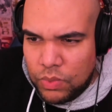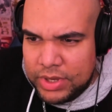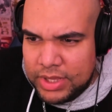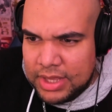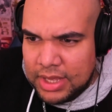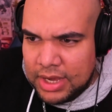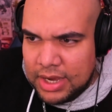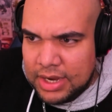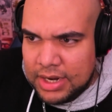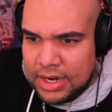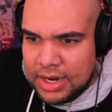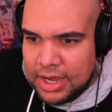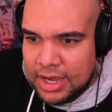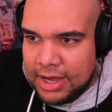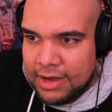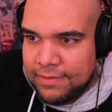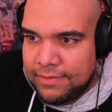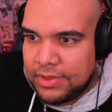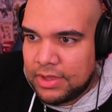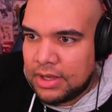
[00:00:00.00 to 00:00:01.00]
You then
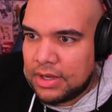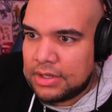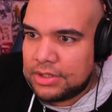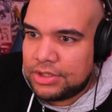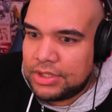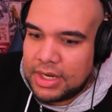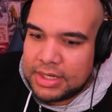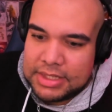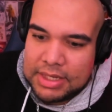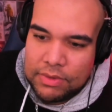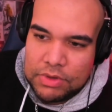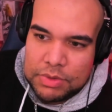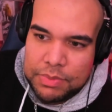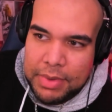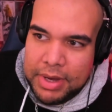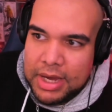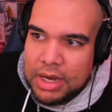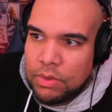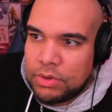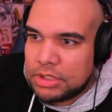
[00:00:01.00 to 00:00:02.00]
have the chest that was
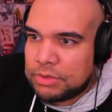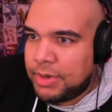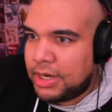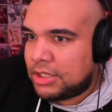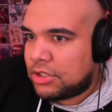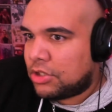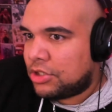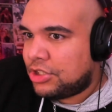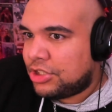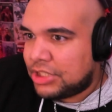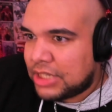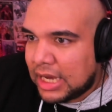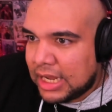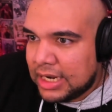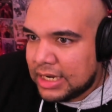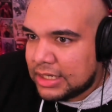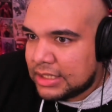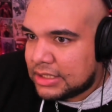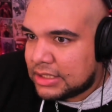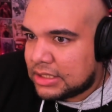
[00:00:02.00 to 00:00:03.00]
made, which makes her
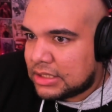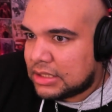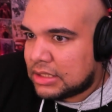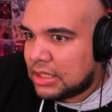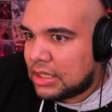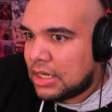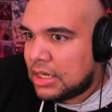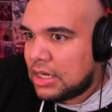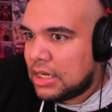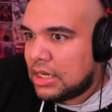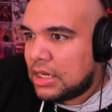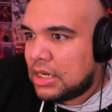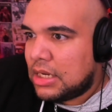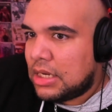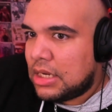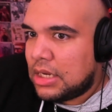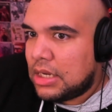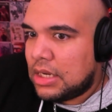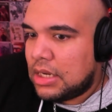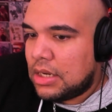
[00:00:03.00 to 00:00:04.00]
jealous.
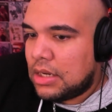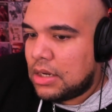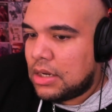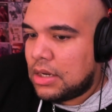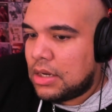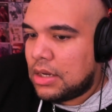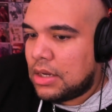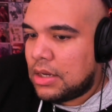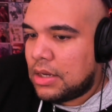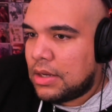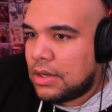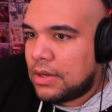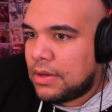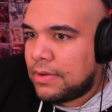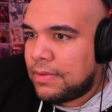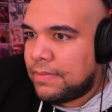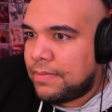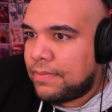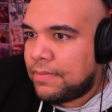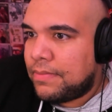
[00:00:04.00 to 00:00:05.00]

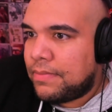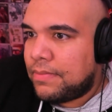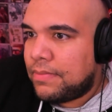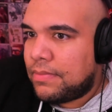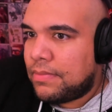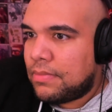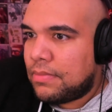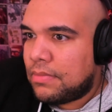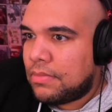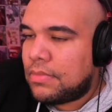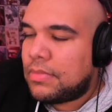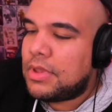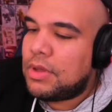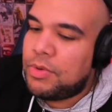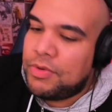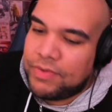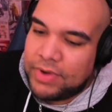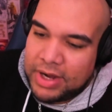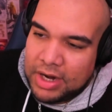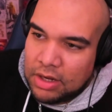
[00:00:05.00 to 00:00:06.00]

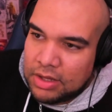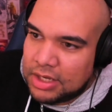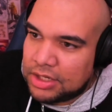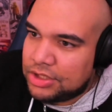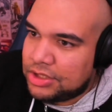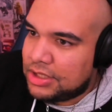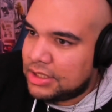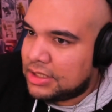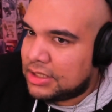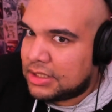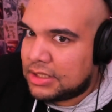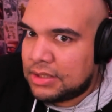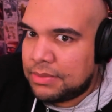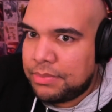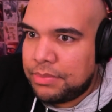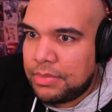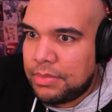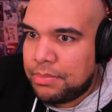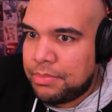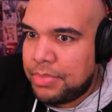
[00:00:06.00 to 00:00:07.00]
We find out that she's
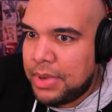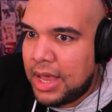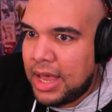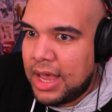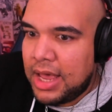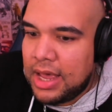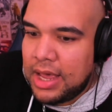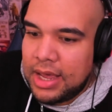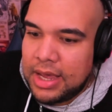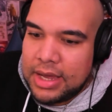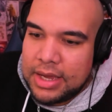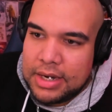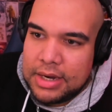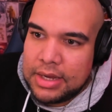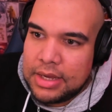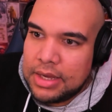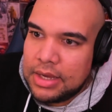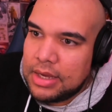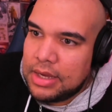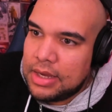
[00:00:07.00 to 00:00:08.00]
bad
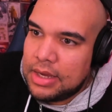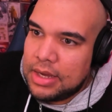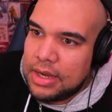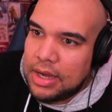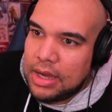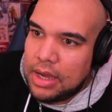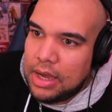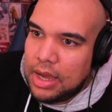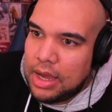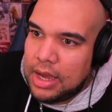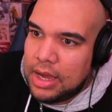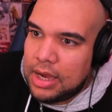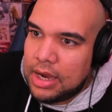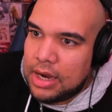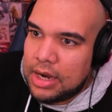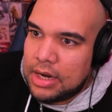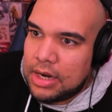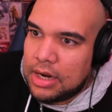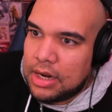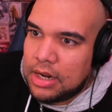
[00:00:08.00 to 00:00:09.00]

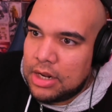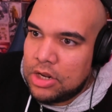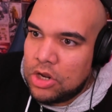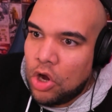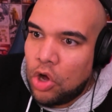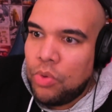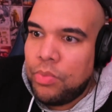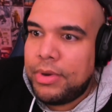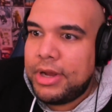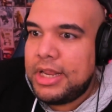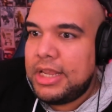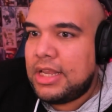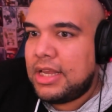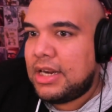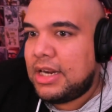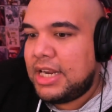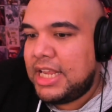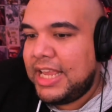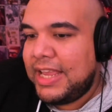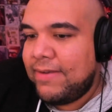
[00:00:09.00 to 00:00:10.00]
and nobody
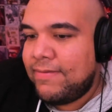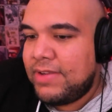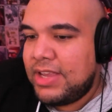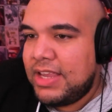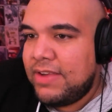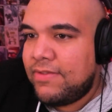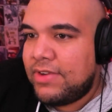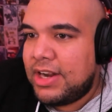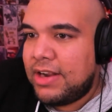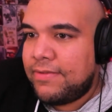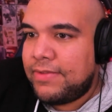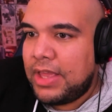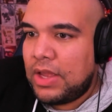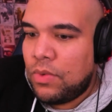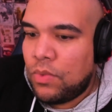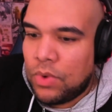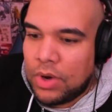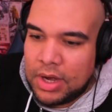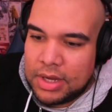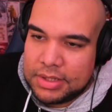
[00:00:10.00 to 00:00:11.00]
can leave even if
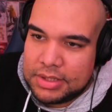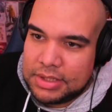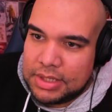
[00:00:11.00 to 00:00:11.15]
they want.